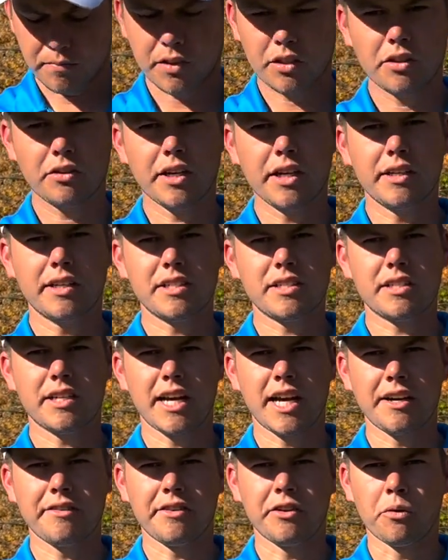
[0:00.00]
great disc to
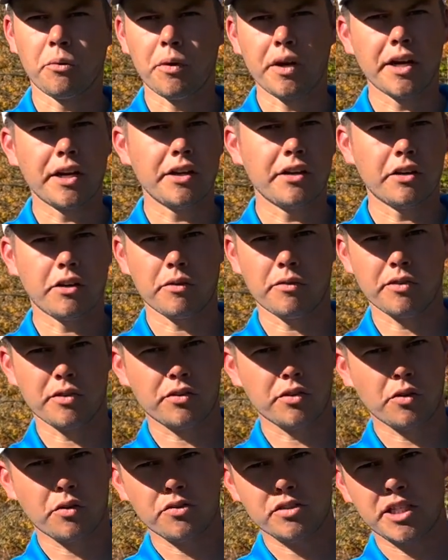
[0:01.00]
have in the wind or if we're
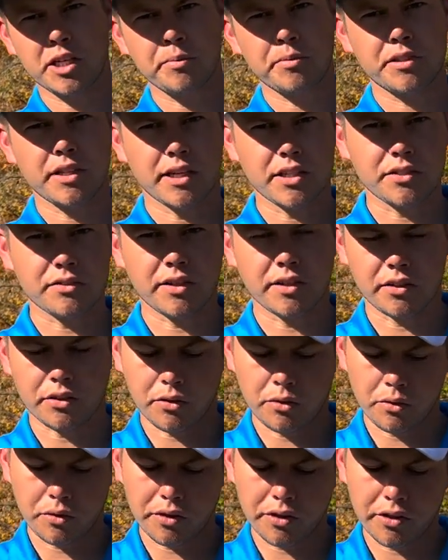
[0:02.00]
throwing skip shots around the
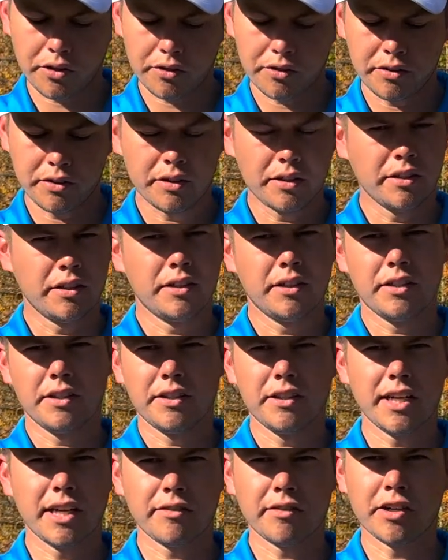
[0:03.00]
corner.
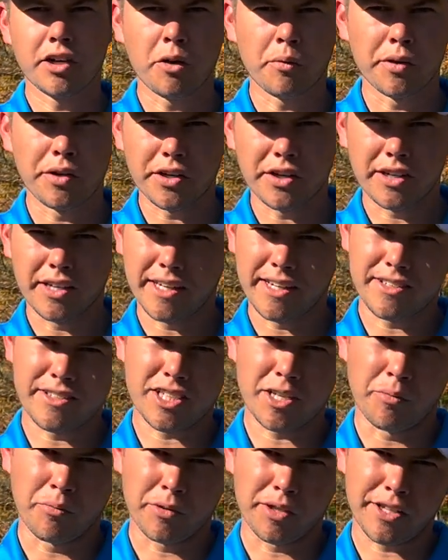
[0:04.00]
You never know when you're going to need
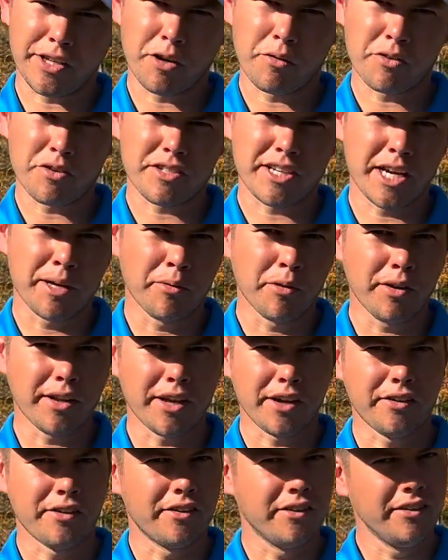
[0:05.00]
something really overstable that
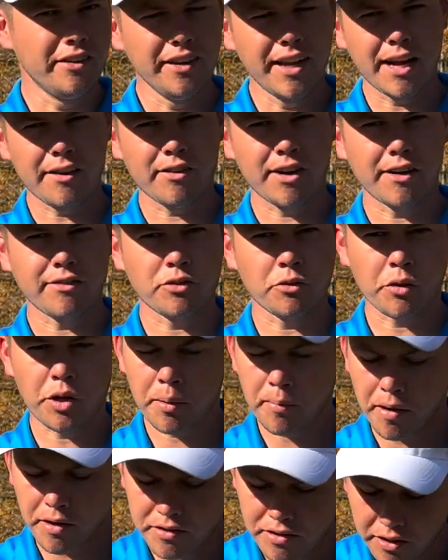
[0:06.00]
you never have to worry
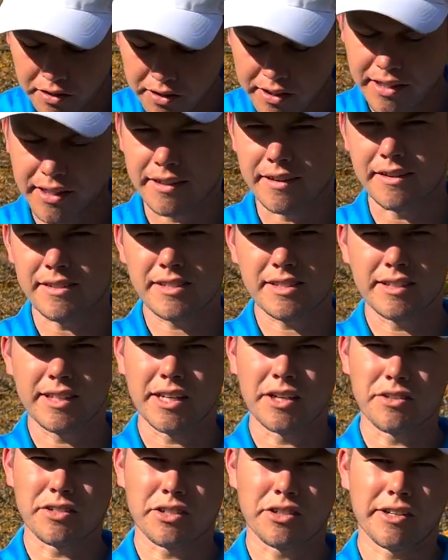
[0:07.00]
about turning, and the
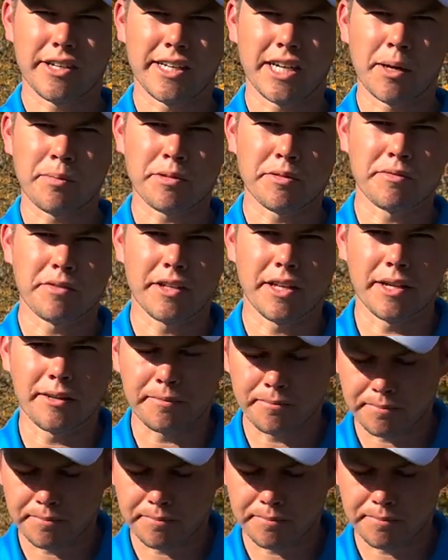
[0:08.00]
Stiletto is a great option for that.